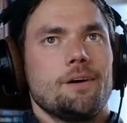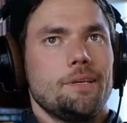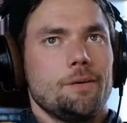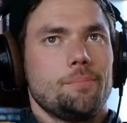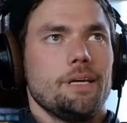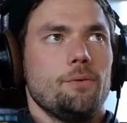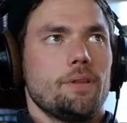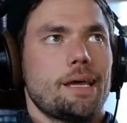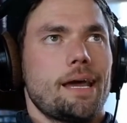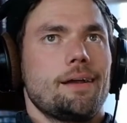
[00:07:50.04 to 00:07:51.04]
come into play
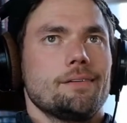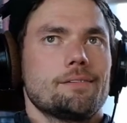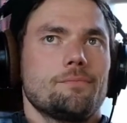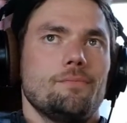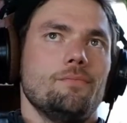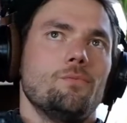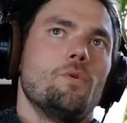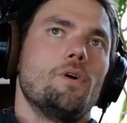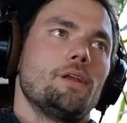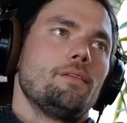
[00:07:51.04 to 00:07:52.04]
with that is,
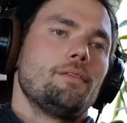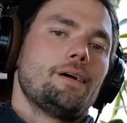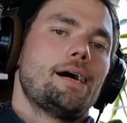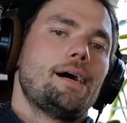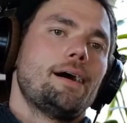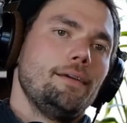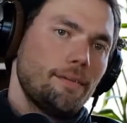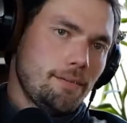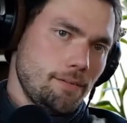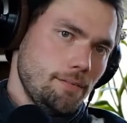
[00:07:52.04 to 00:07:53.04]
one, the
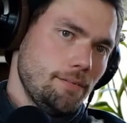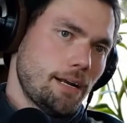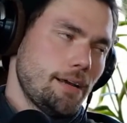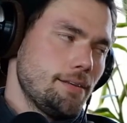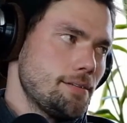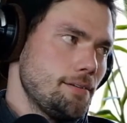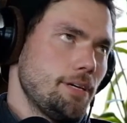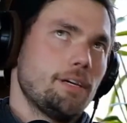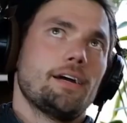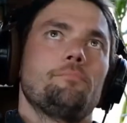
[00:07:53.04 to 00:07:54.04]
height that
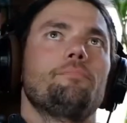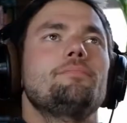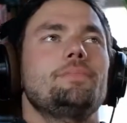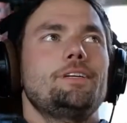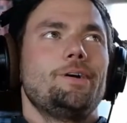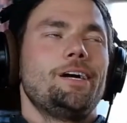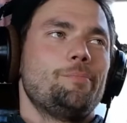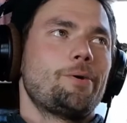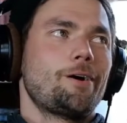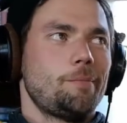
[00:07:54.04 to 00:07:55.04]
I in my
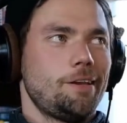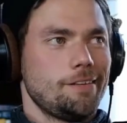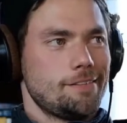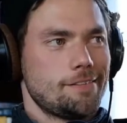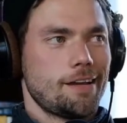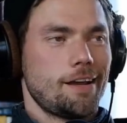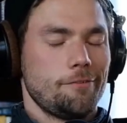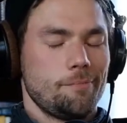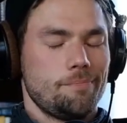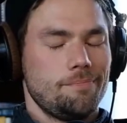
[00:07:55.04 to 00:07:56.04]
apartment, it's kind
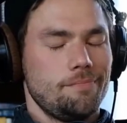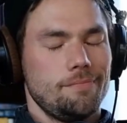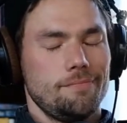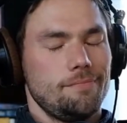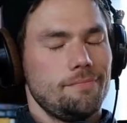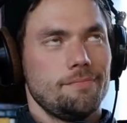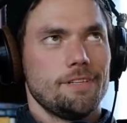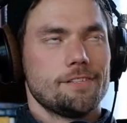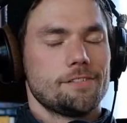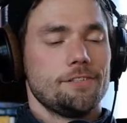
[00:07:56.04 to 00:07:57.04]
of
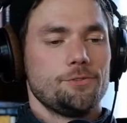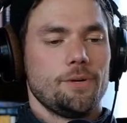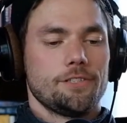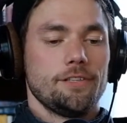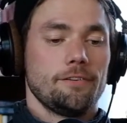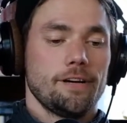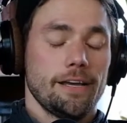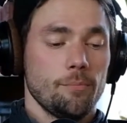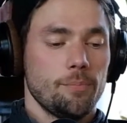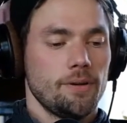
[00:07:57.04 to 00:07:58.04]
it's a situation there
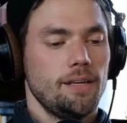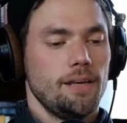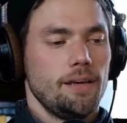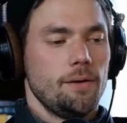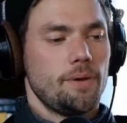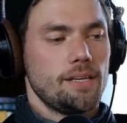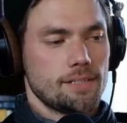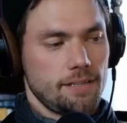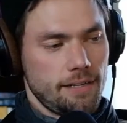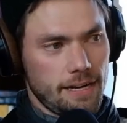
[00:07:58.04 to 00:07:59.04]
right now, but
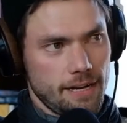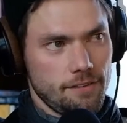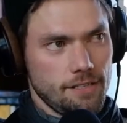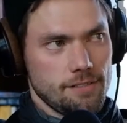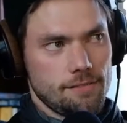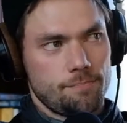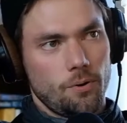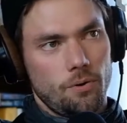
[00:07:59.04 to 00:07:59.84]
basically I have these